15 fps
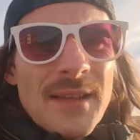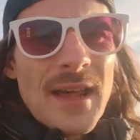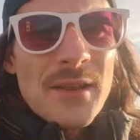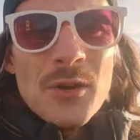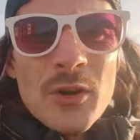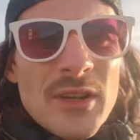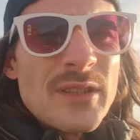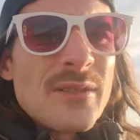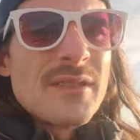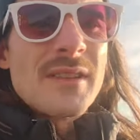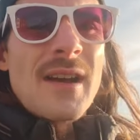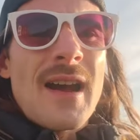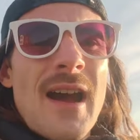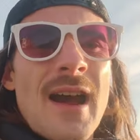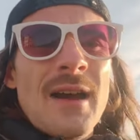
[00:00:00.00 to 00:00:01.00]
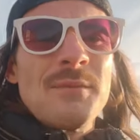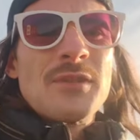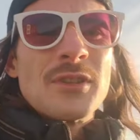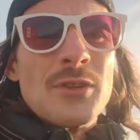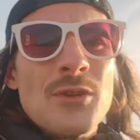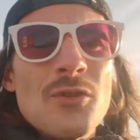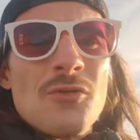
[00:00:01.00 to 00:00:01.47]
That noise was an
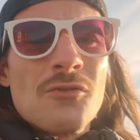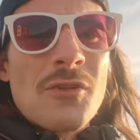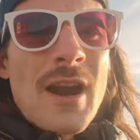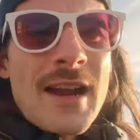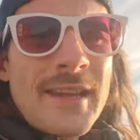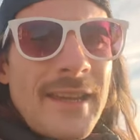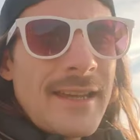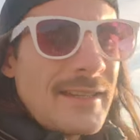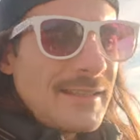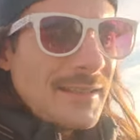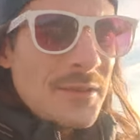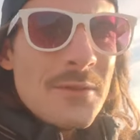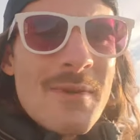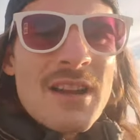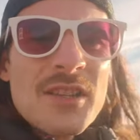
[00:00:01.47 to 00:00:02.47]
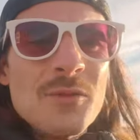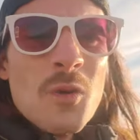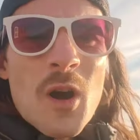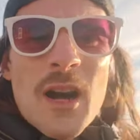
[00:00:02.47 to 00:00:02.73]
absolute racket. Can you imagine